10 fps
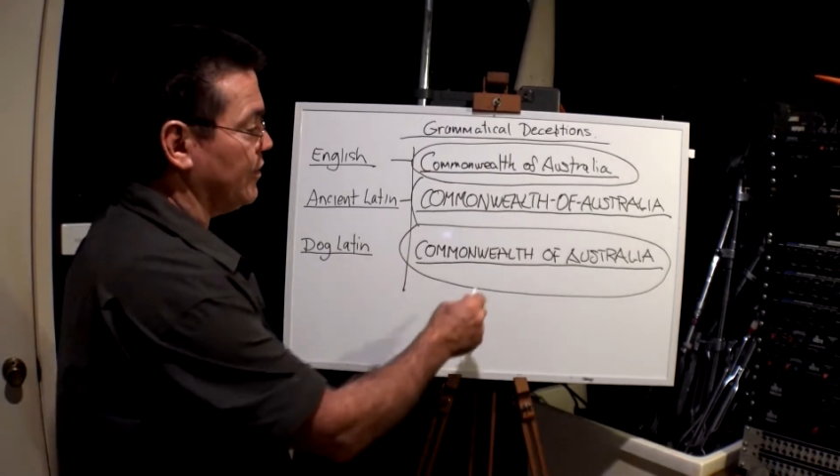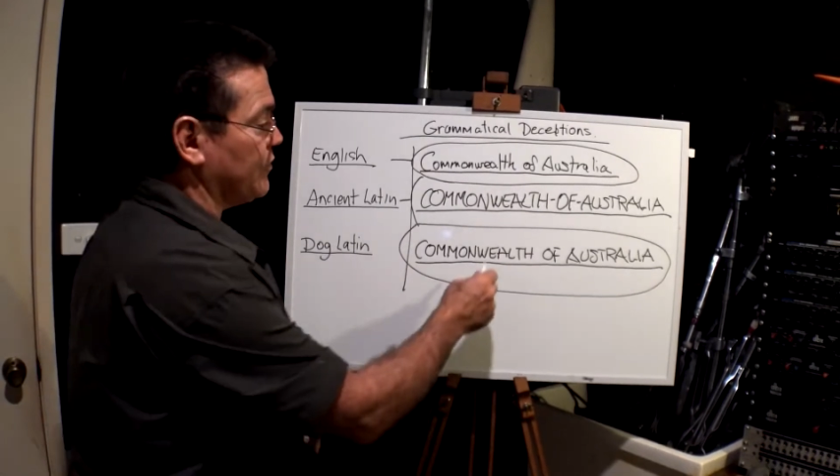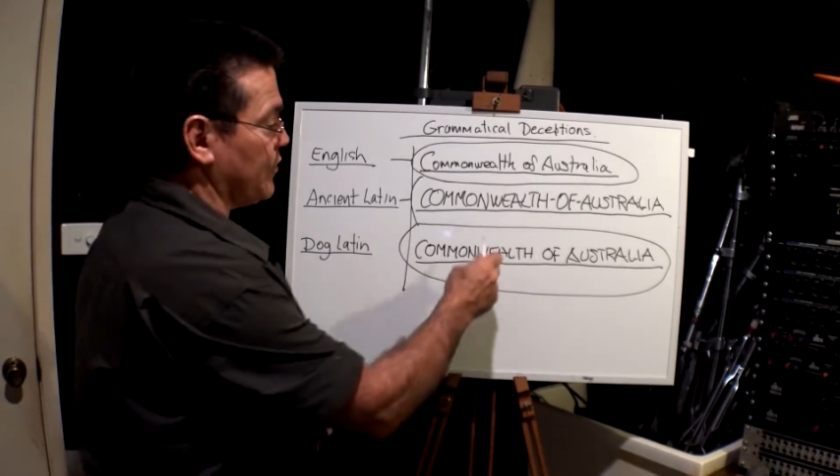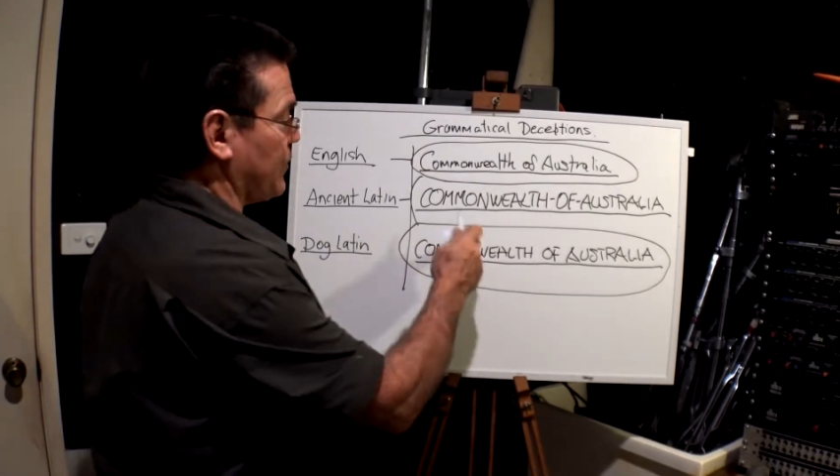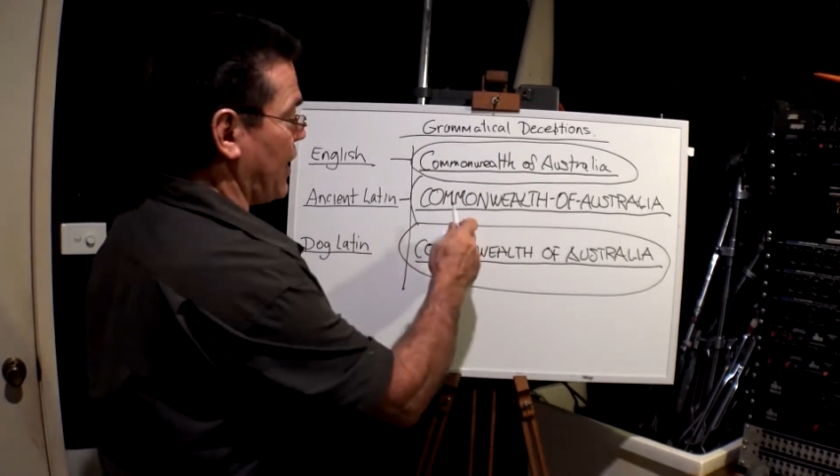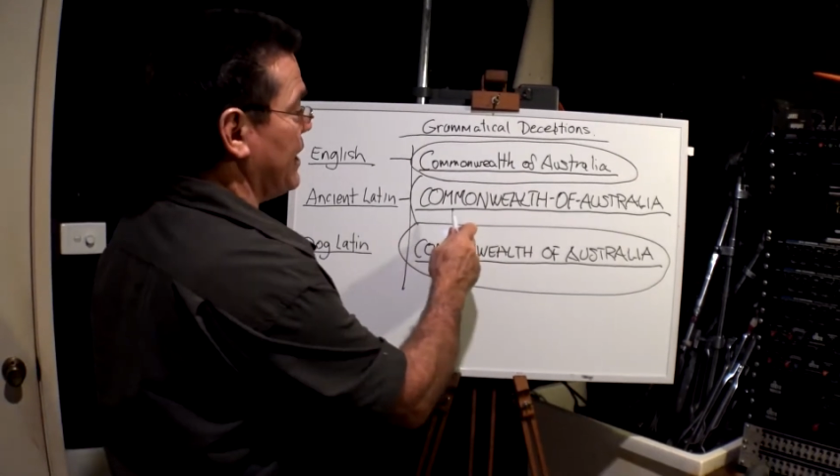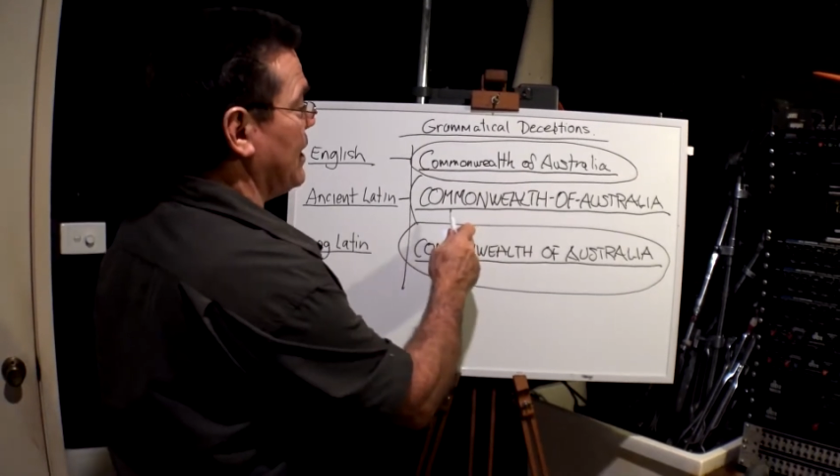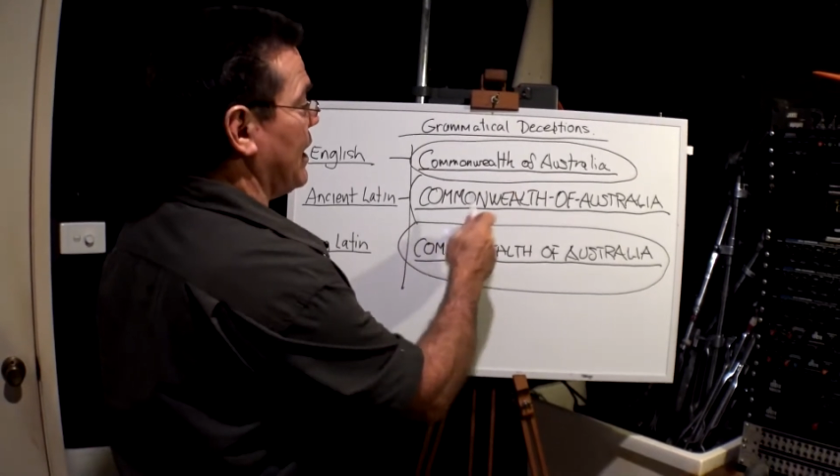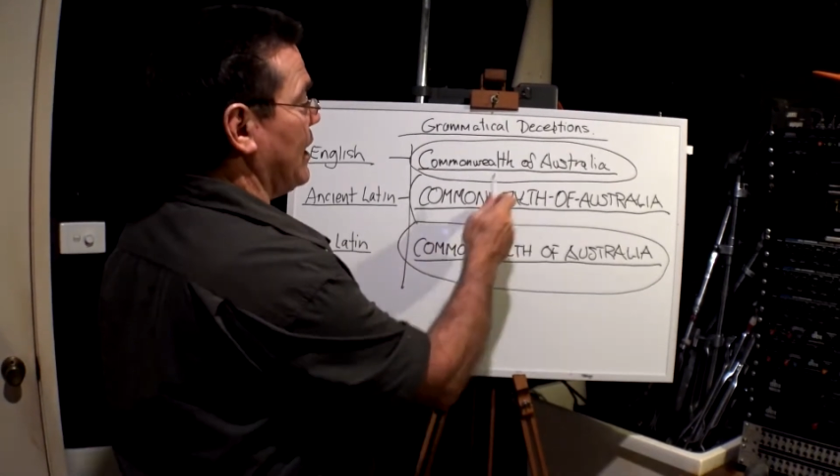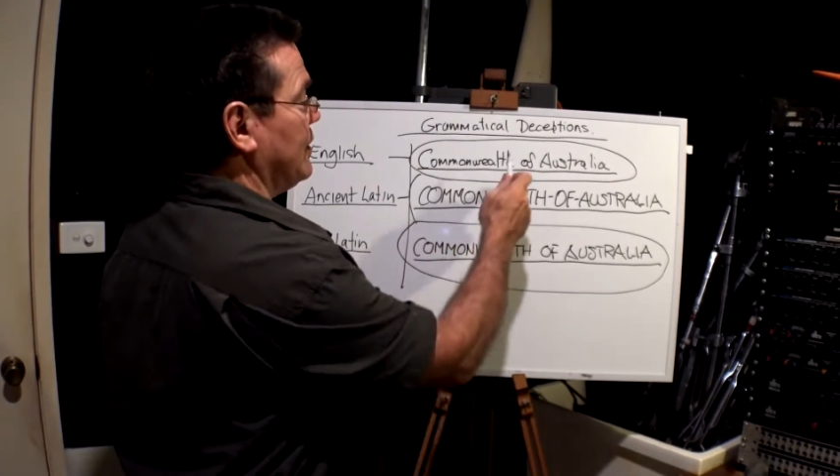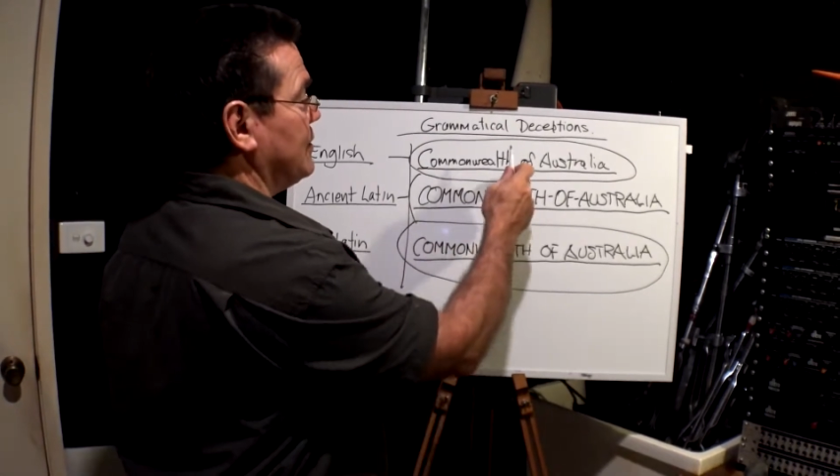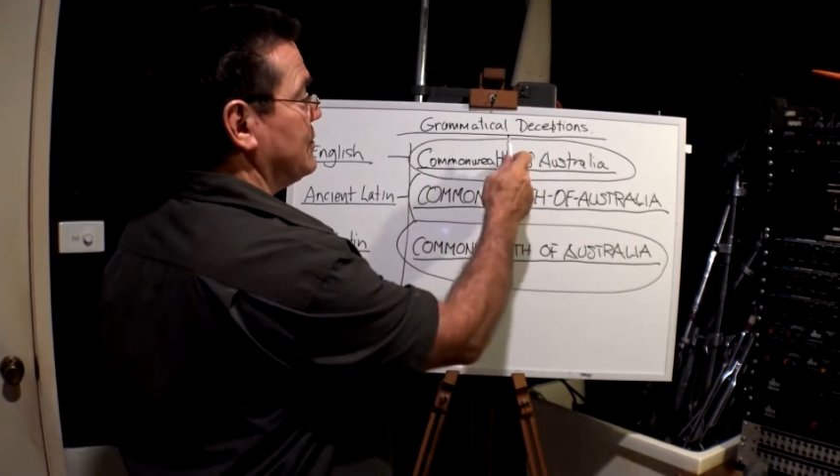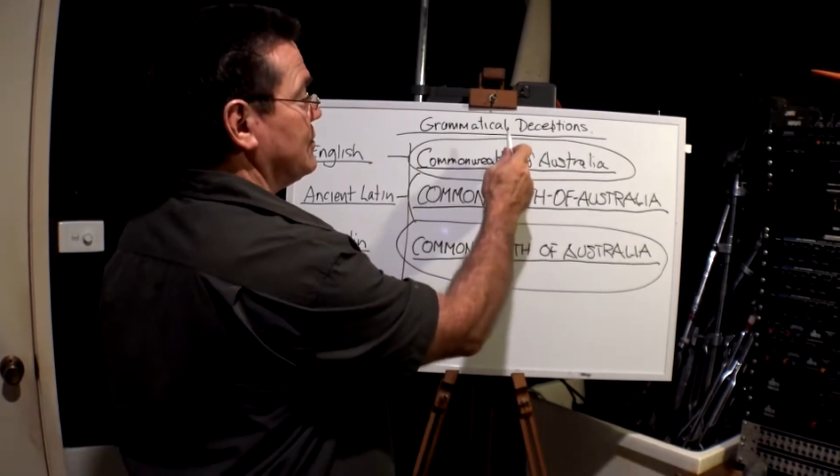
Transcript: that they are